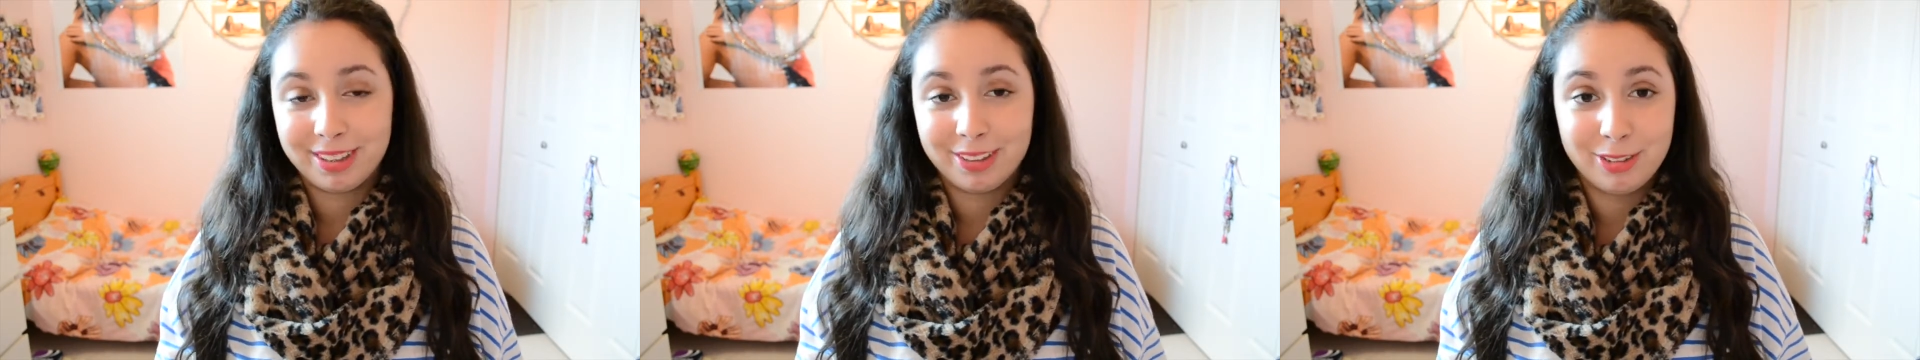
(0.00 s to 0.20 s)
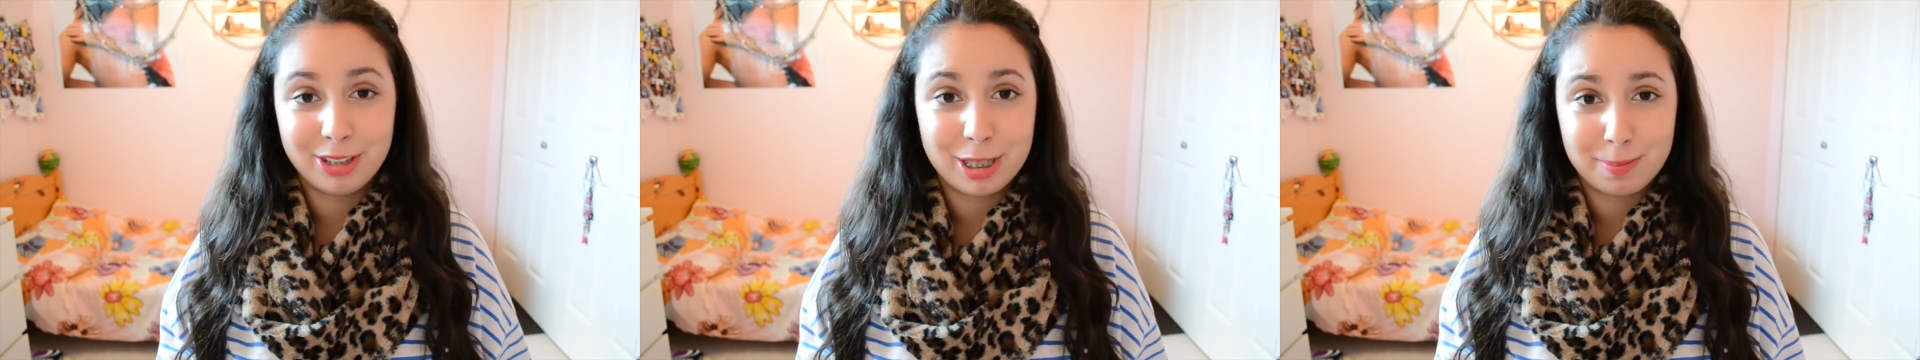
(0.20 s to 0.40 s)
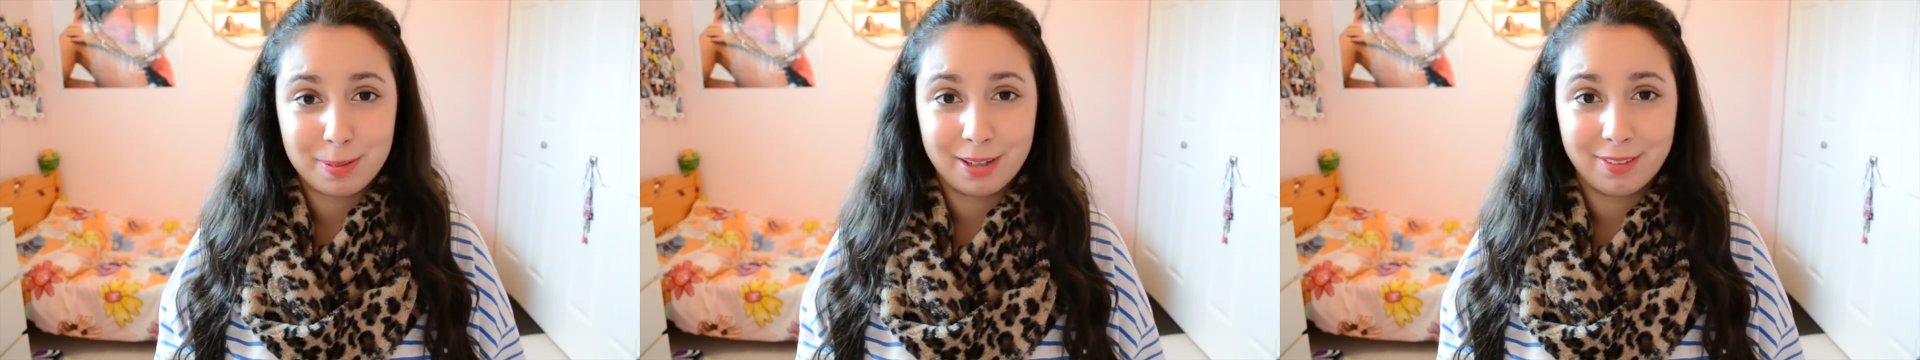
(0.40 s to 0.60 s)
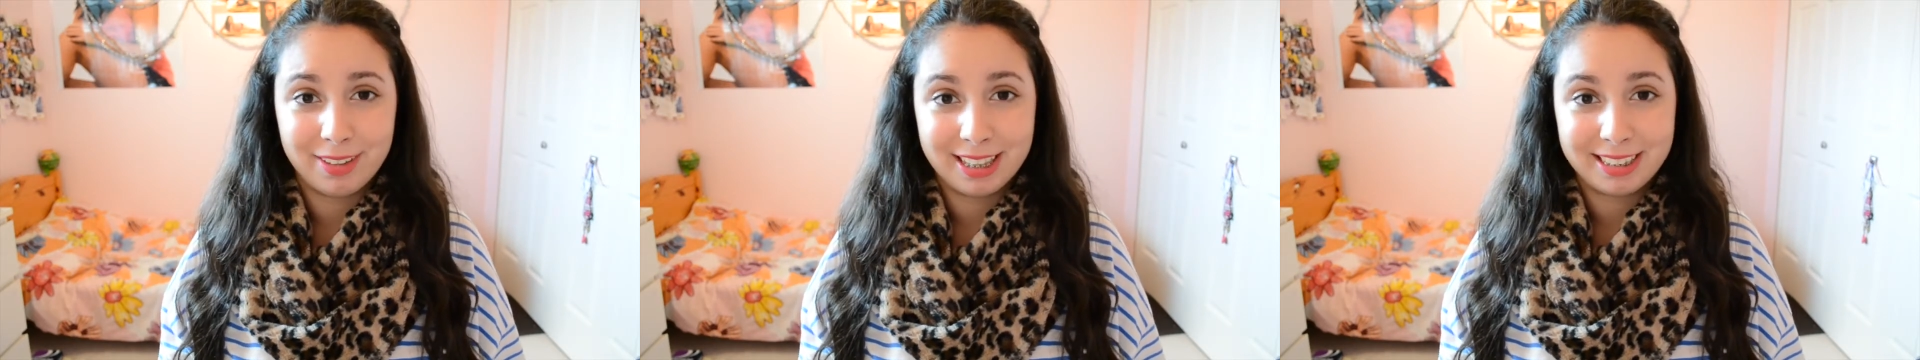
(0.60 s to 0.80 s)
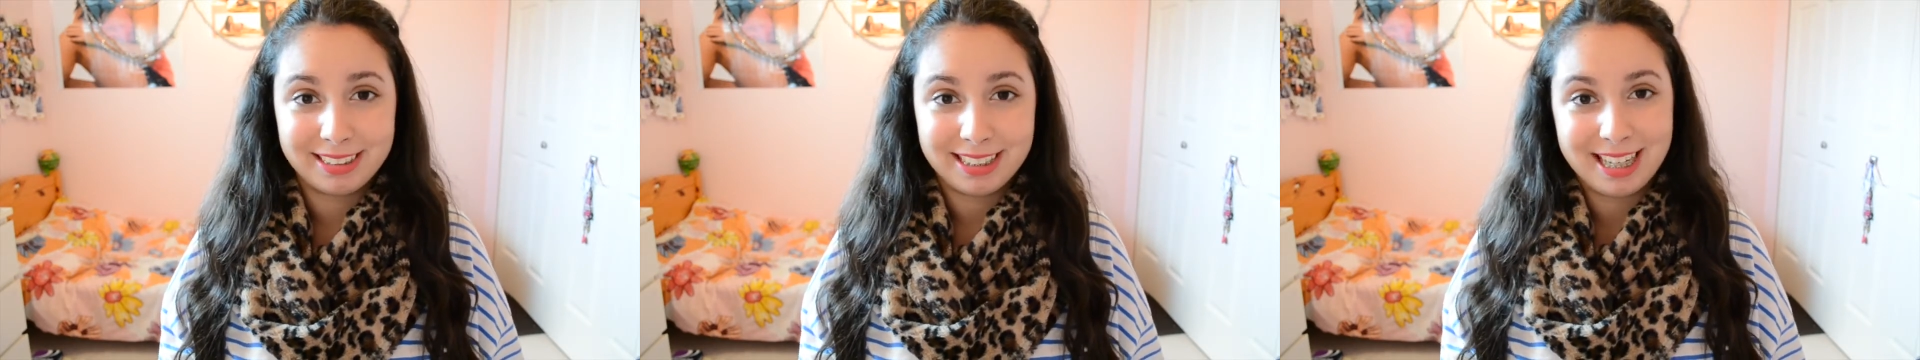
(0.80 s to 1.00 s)
which is
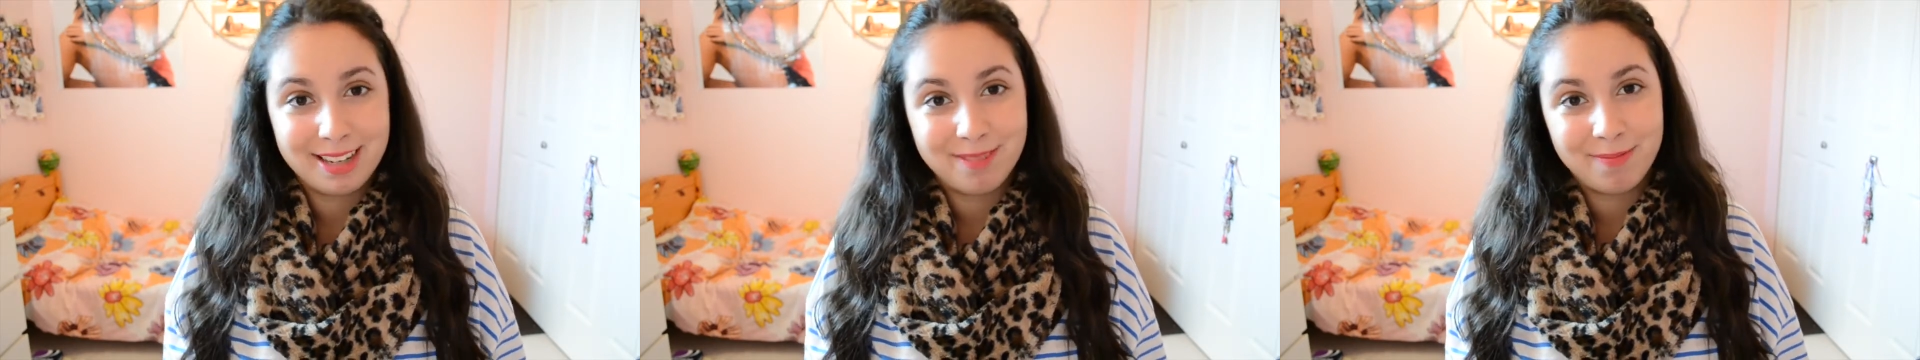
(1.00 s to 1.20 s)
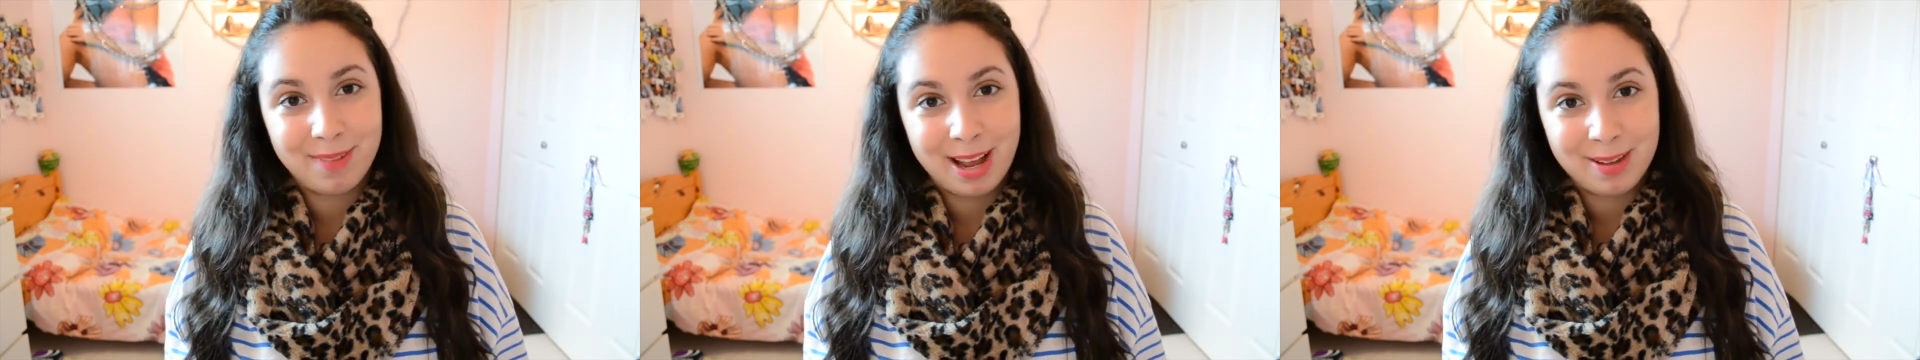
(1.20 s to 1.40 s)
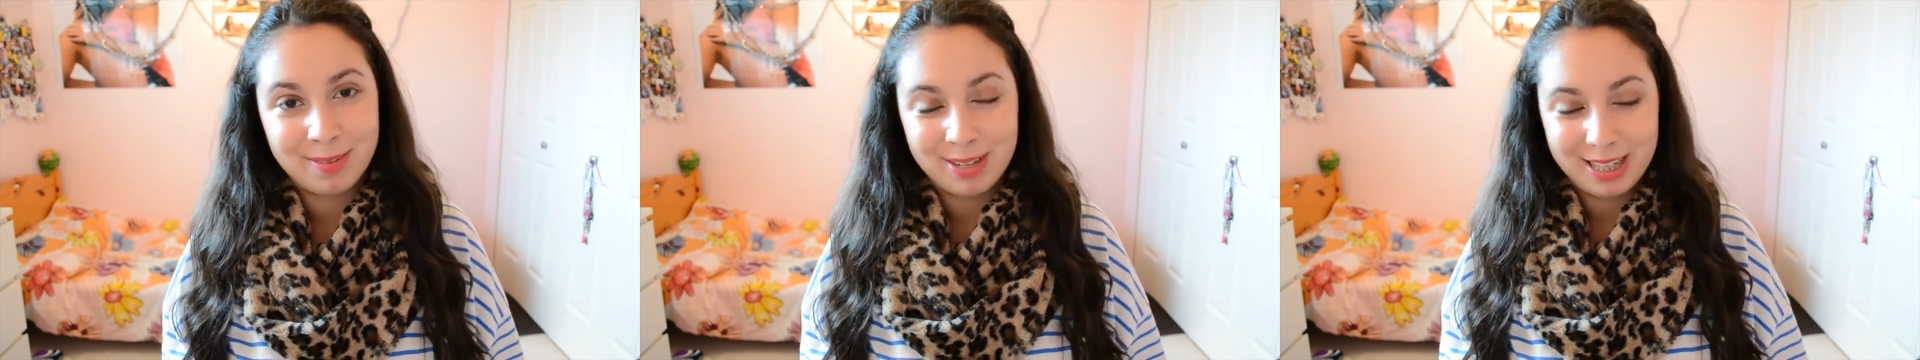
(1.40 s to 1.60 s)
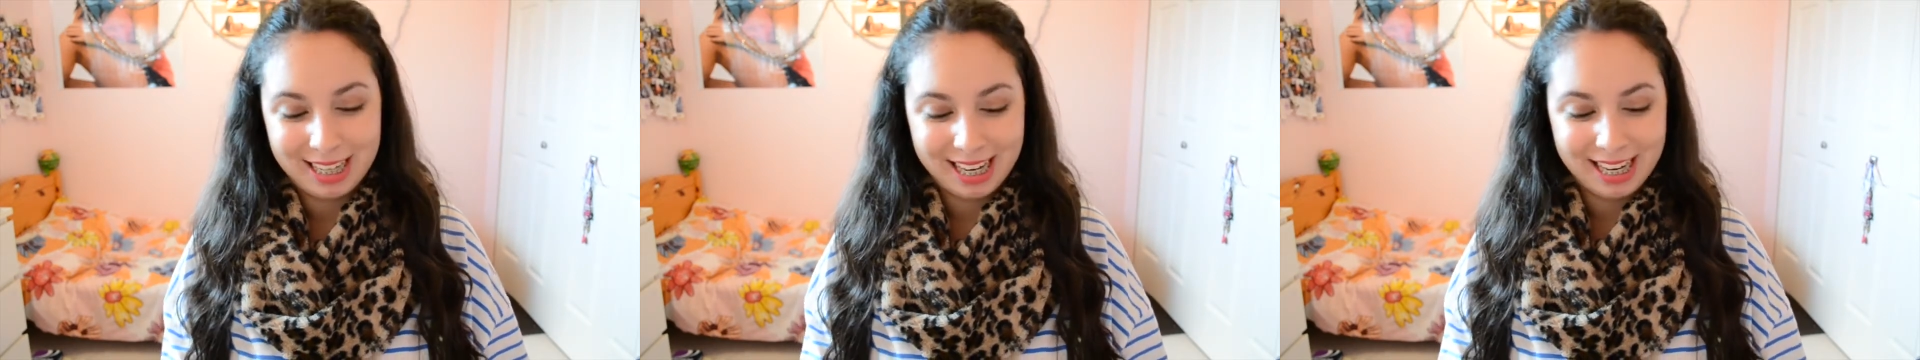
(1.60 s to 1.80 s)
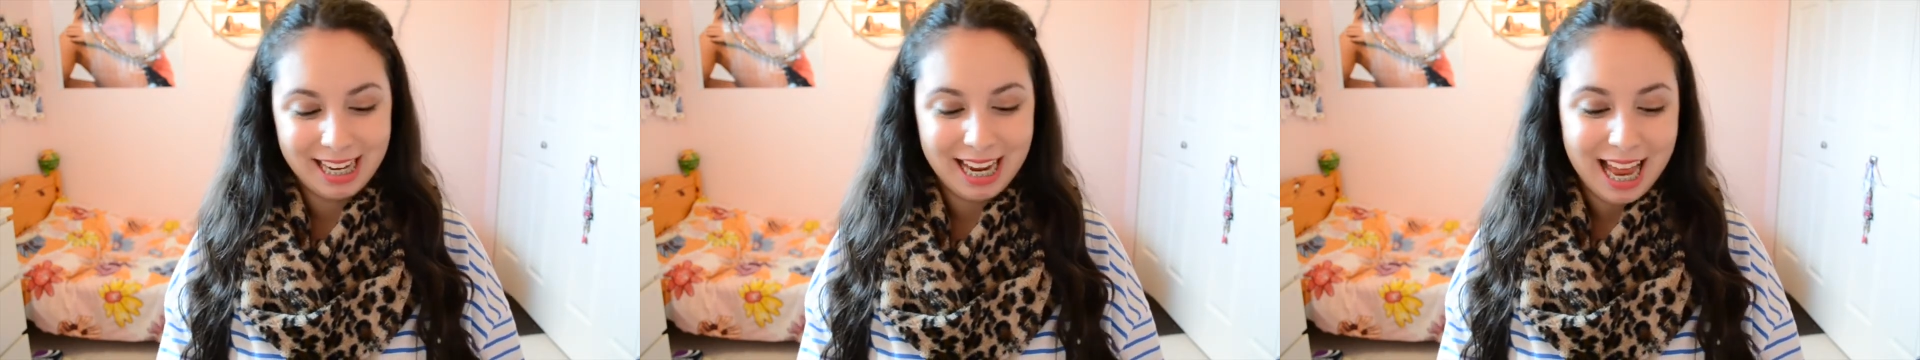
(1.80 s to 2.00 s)
perfect in my
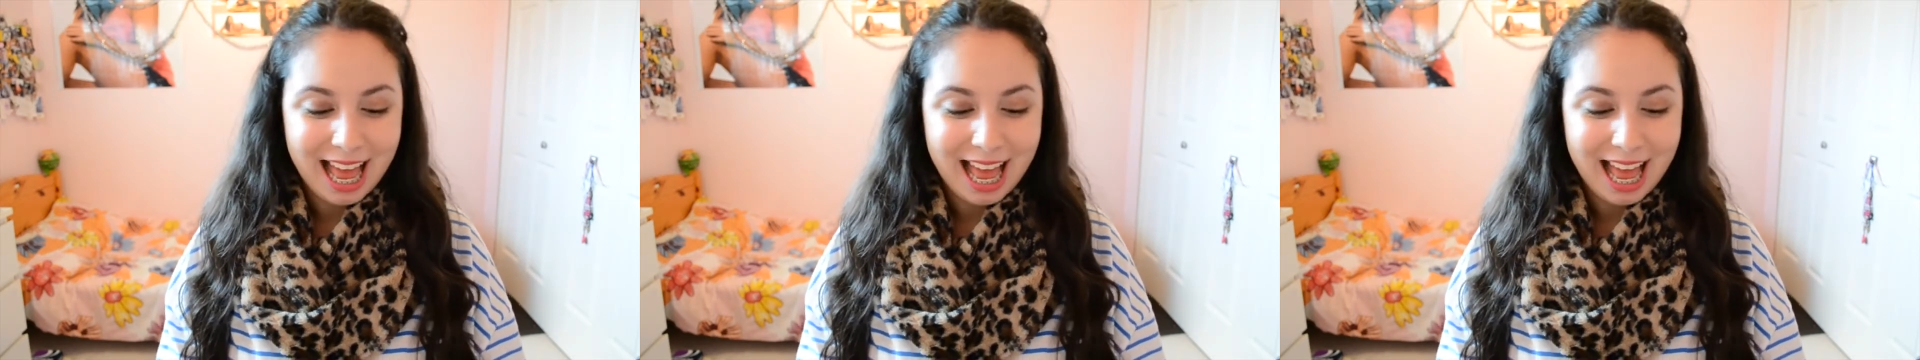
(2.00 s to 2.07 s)
opinion.